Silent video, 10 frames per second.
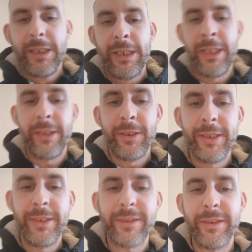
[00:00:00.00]
Hey
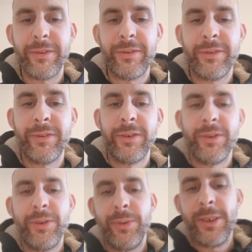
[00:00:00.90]
guys,
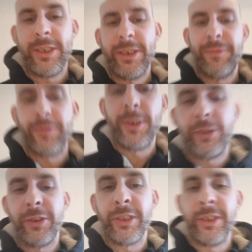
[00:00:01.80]
so I thought
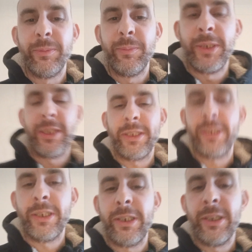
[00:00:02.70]
I'd just make
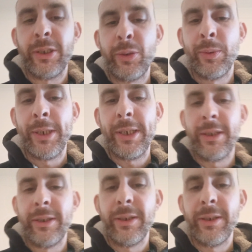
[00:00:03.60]
a quick